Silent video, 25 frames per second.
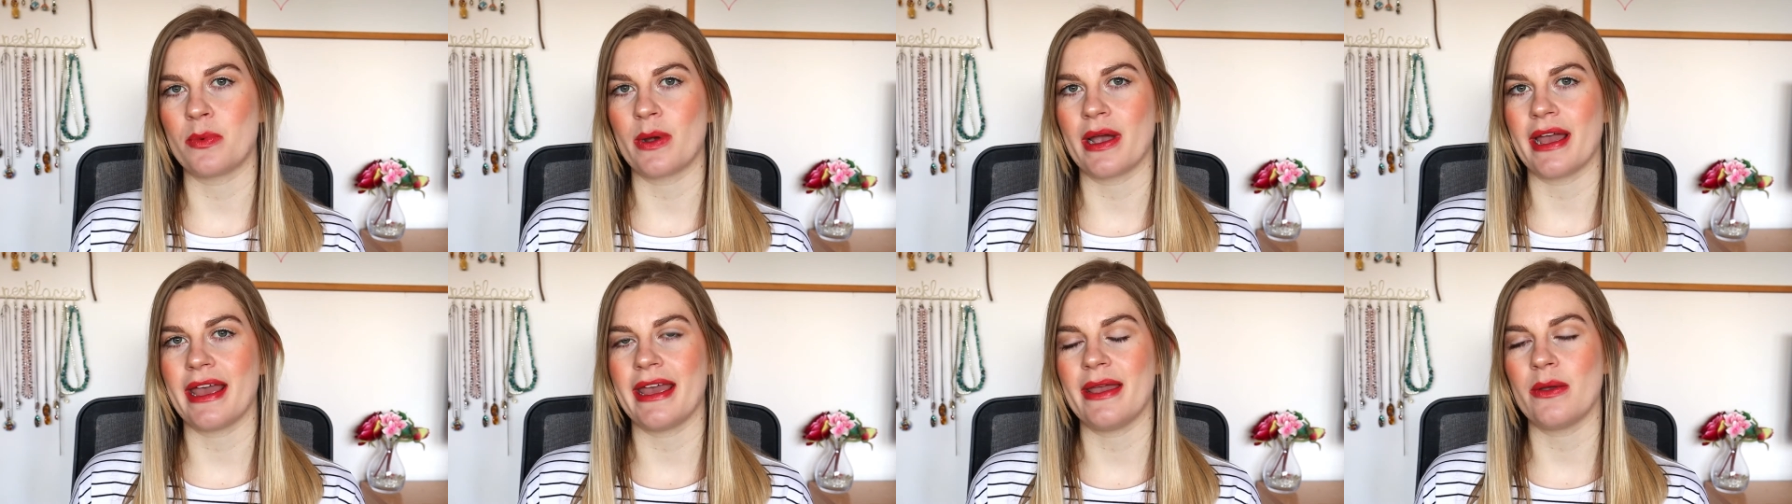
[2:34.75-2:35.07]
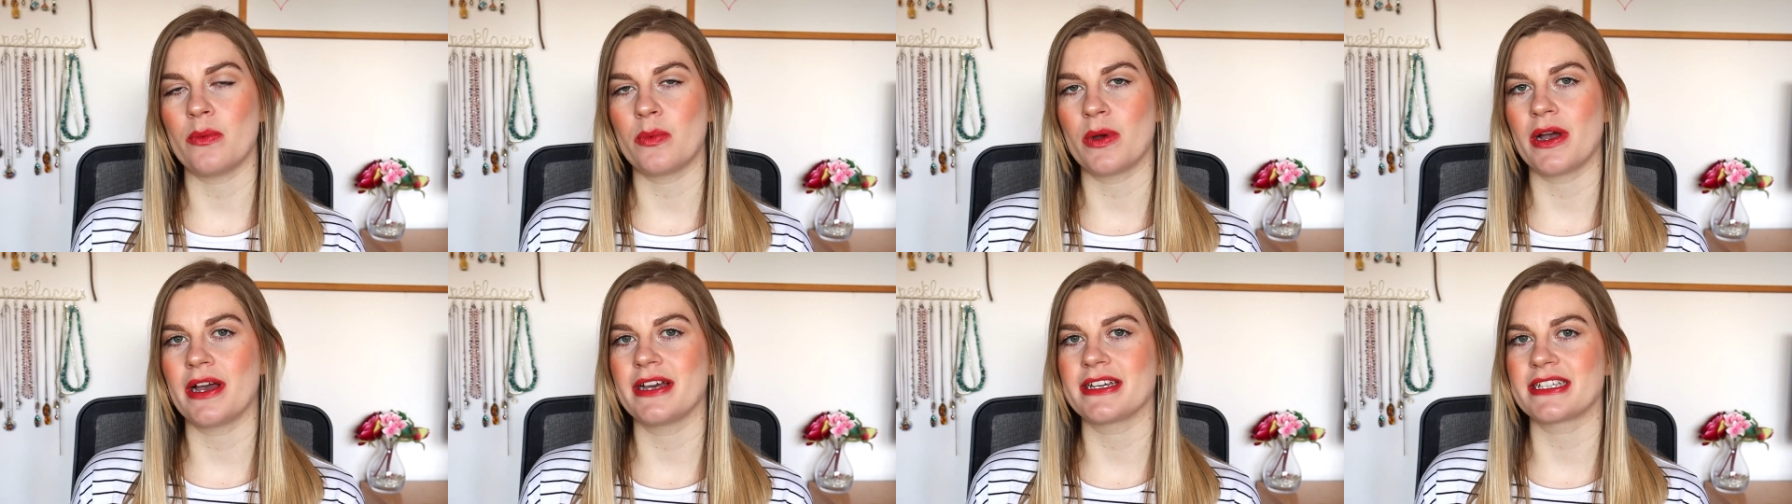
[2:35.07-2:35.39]
where
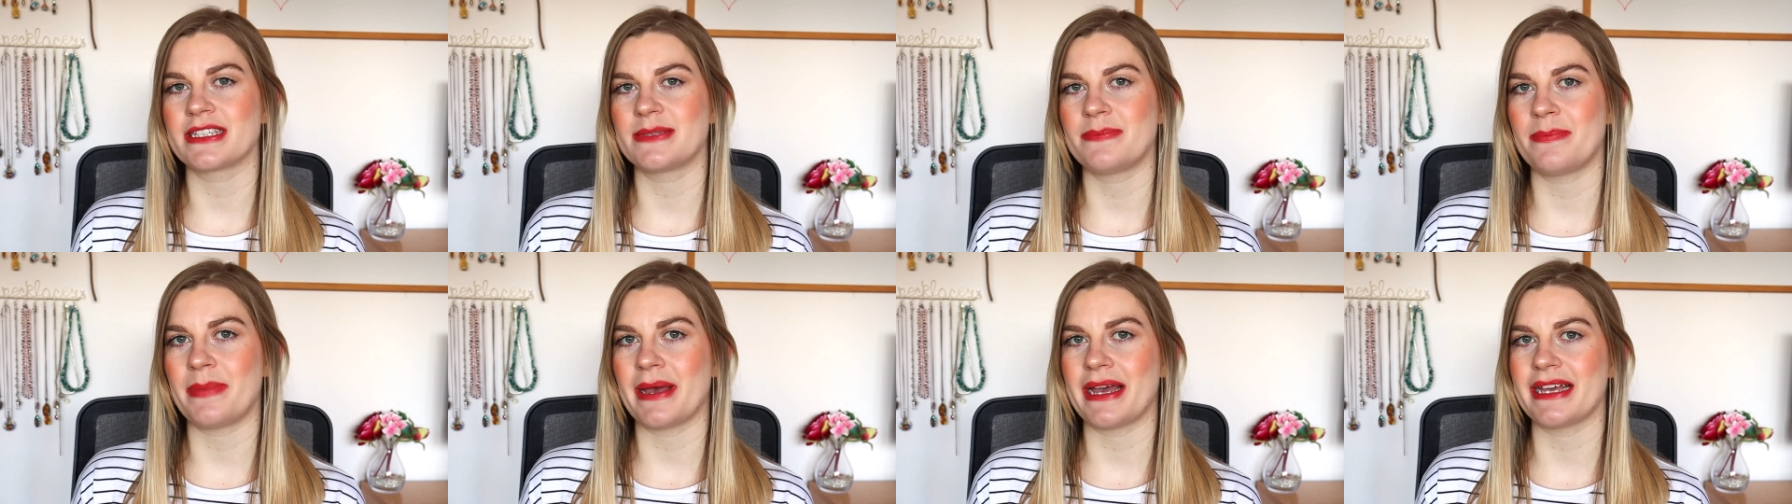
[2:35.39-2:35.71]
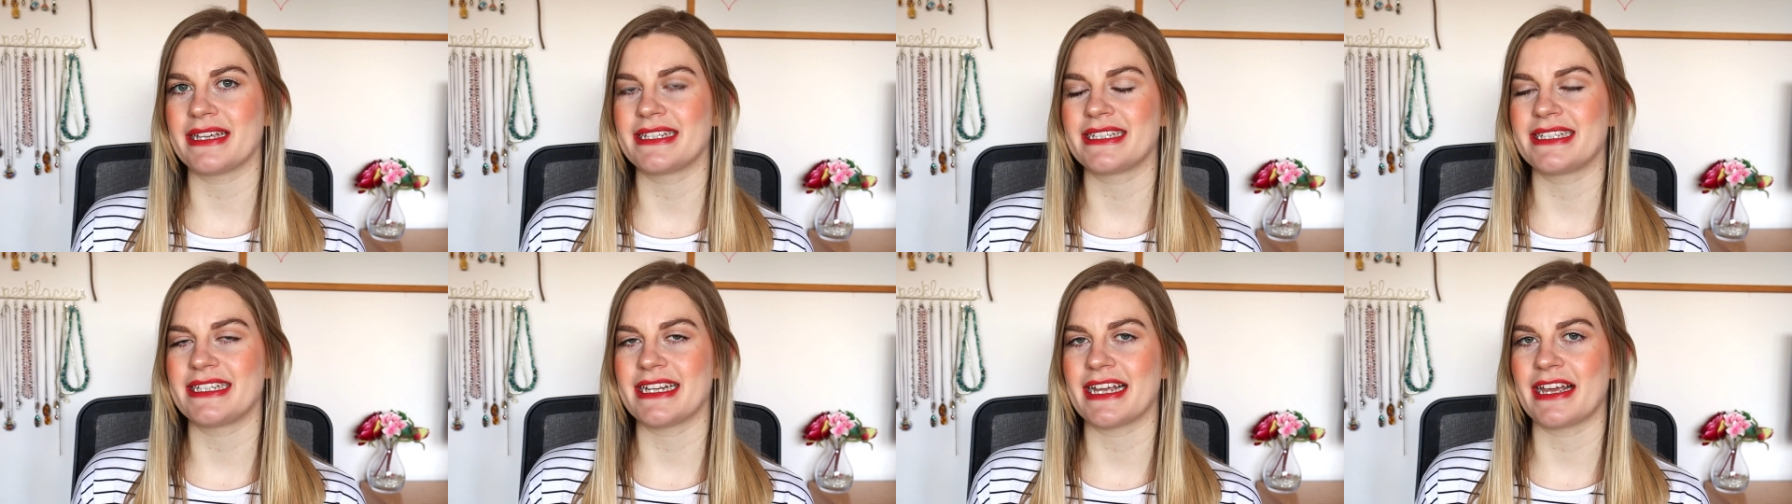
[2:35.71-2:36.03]
it works
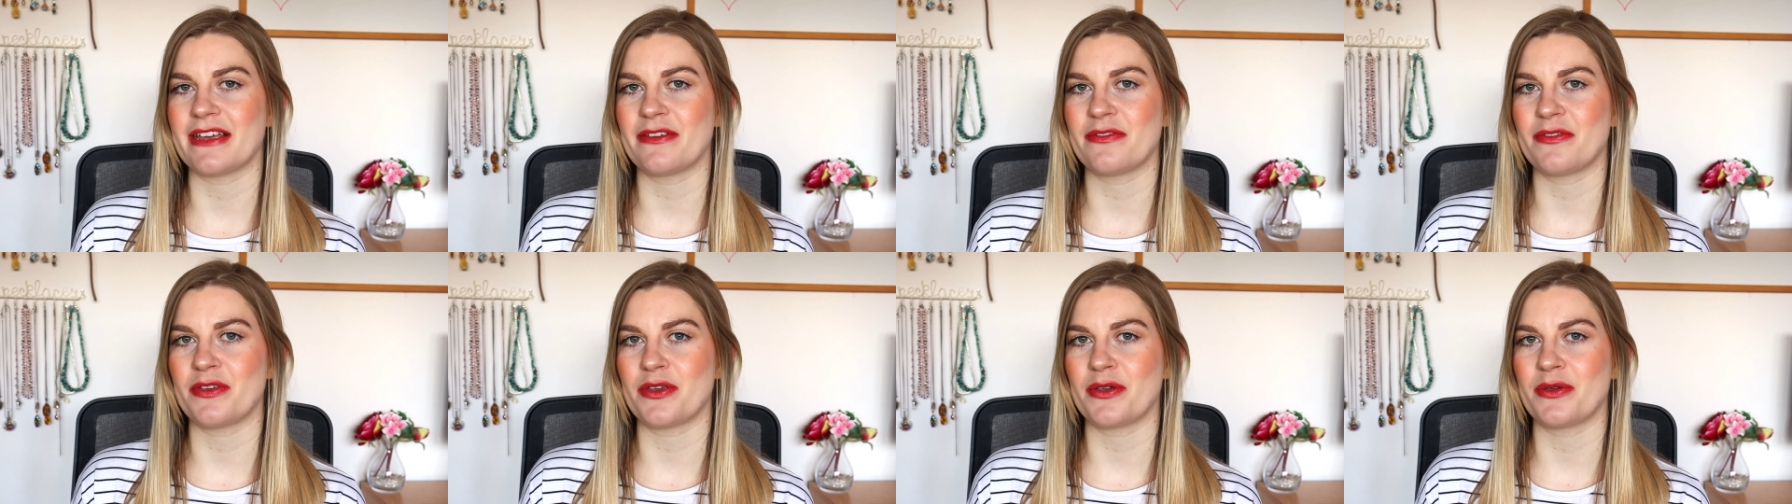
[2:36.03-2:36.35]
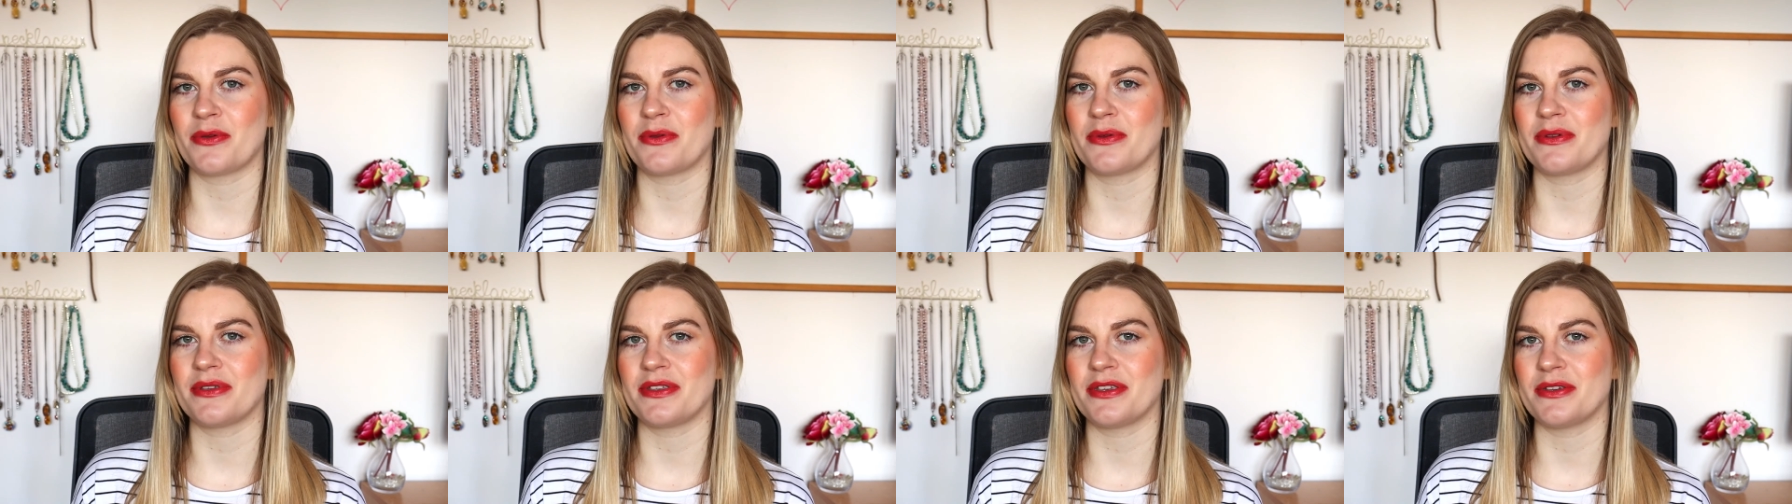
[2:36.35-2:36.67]
best if
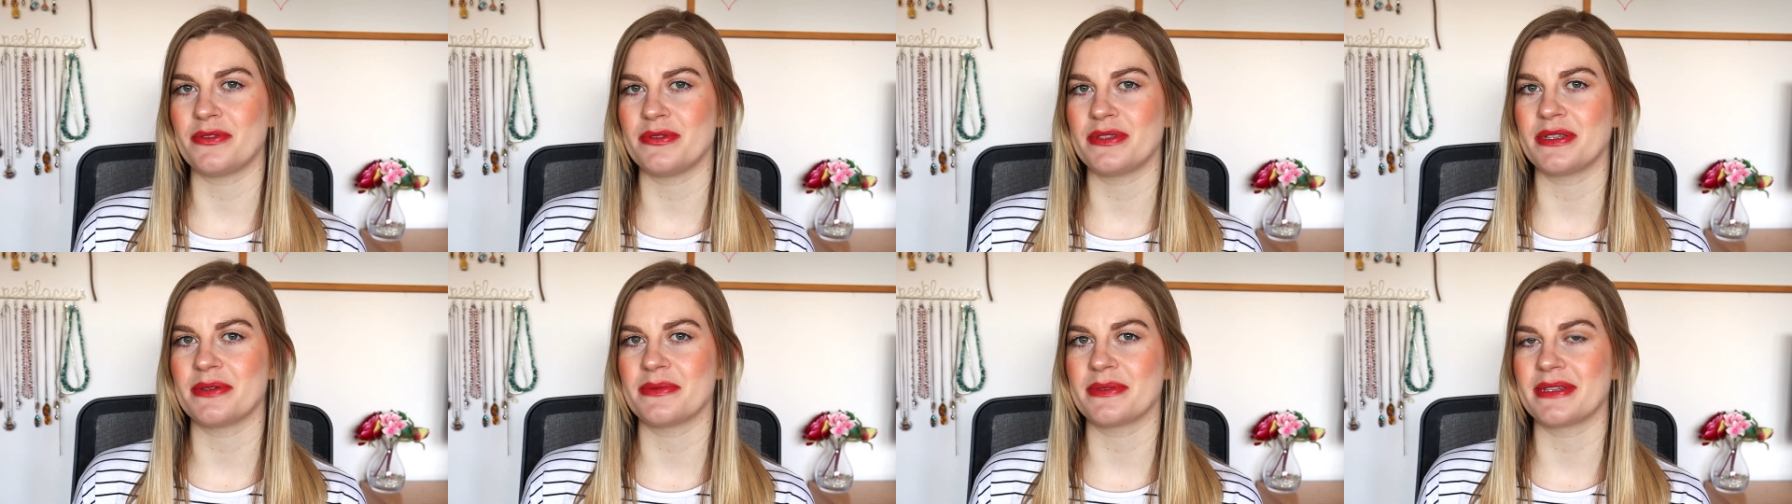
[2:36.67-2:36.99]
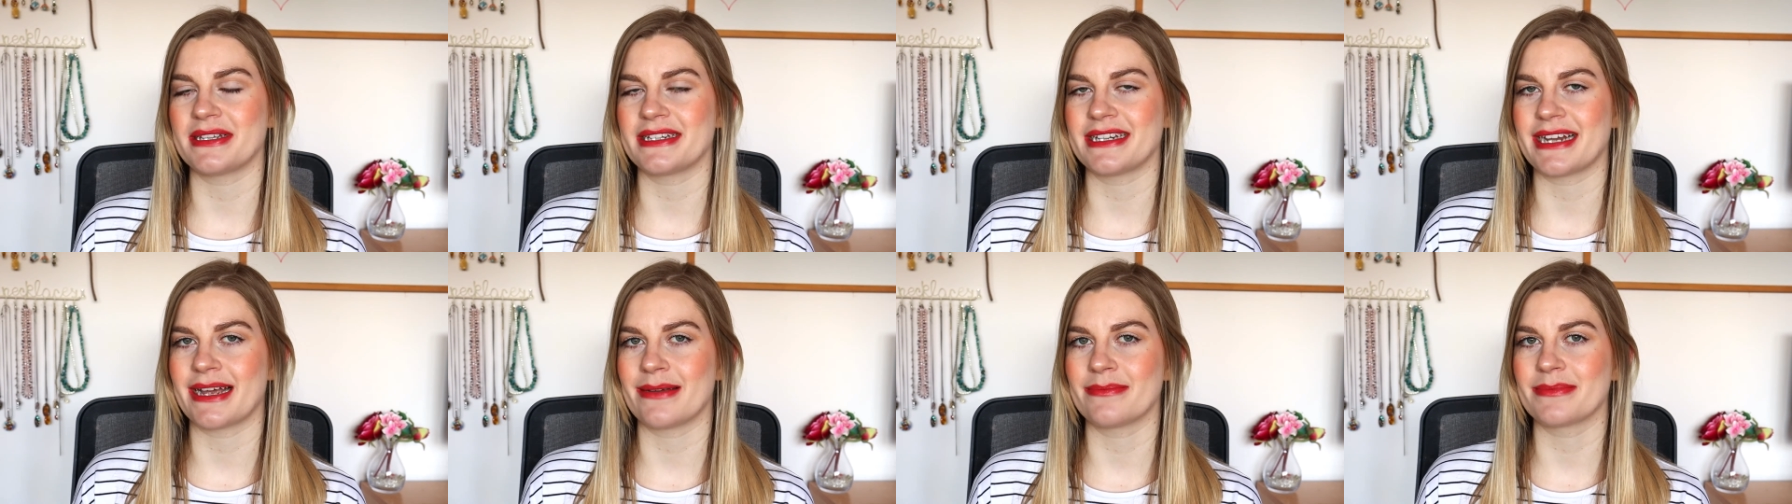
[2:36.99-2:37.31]
you use it with
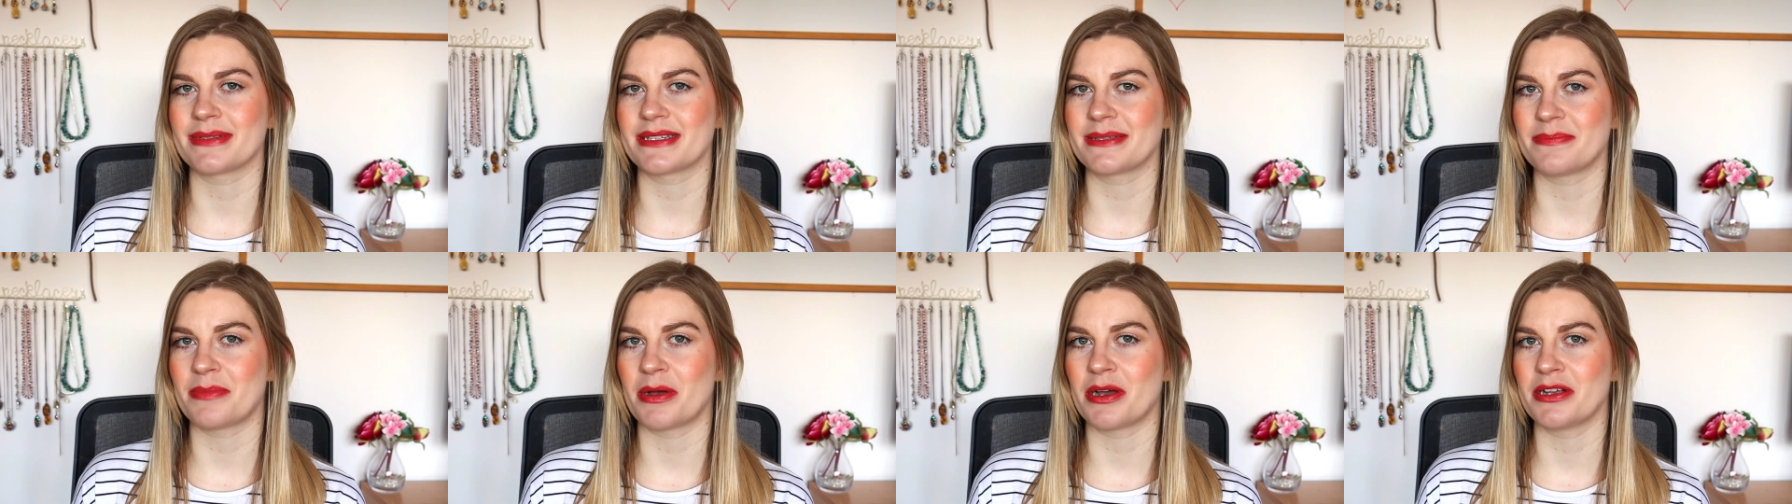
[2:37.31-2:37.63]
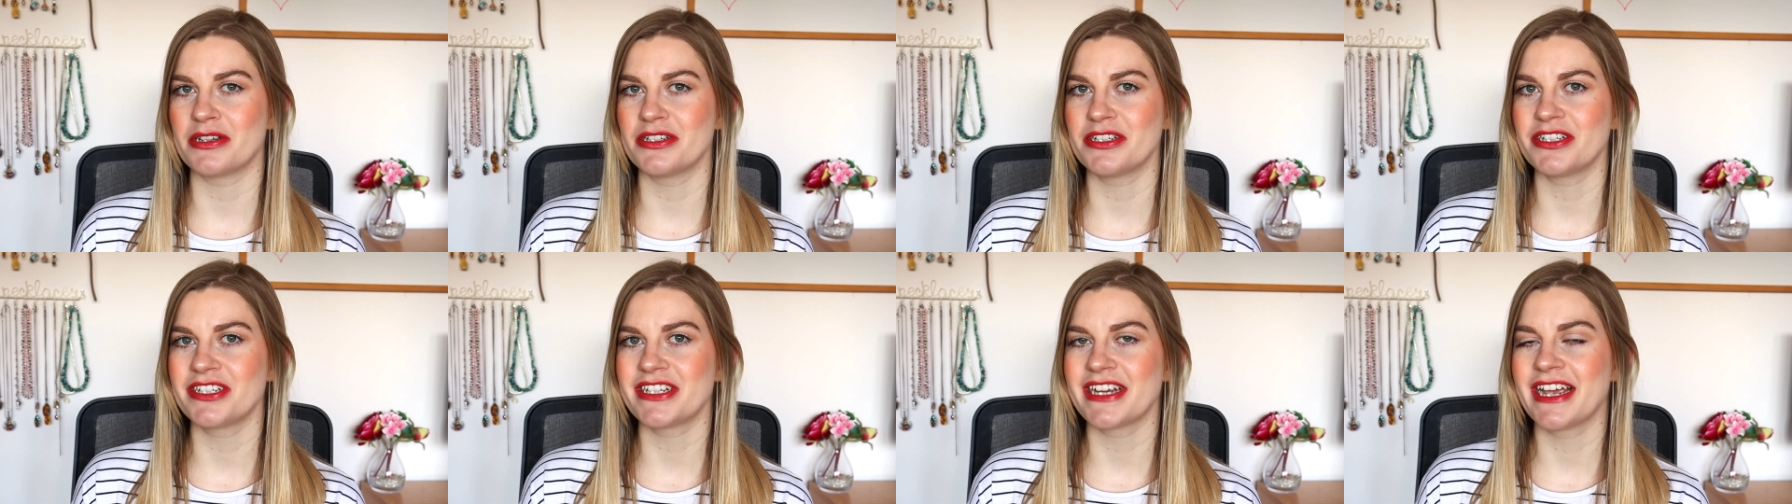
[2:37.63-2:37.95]
a damp
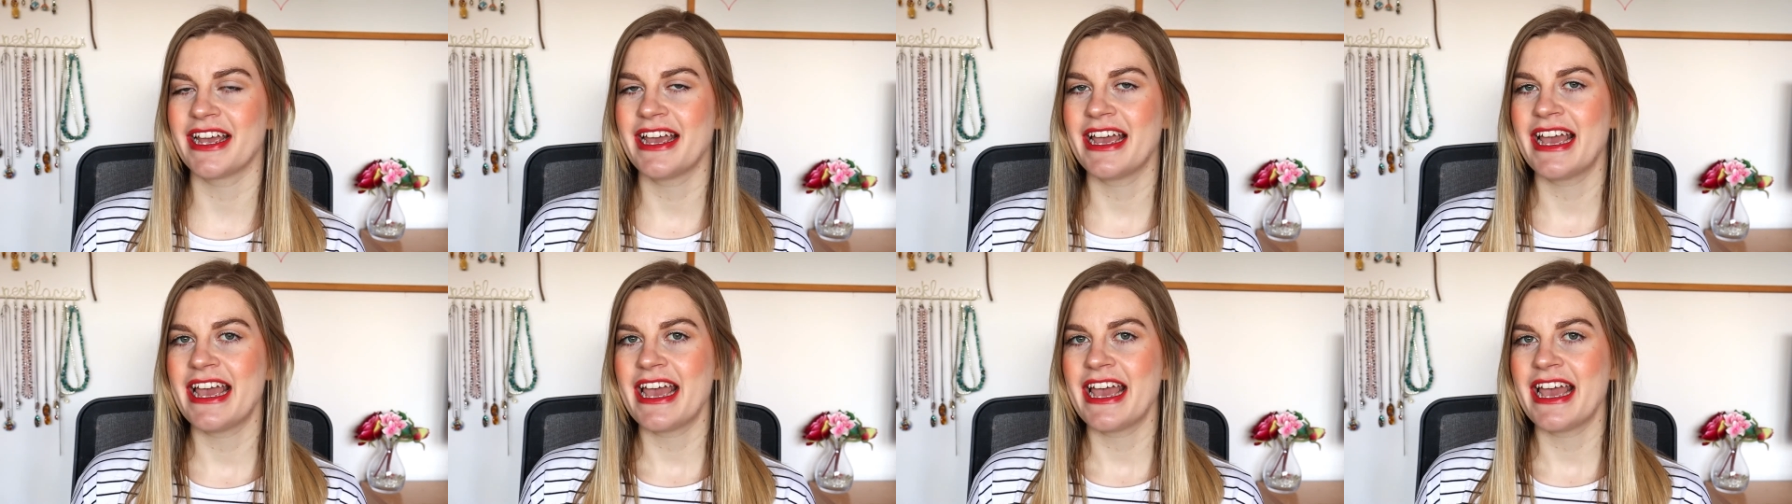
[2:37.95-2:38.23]
sponge.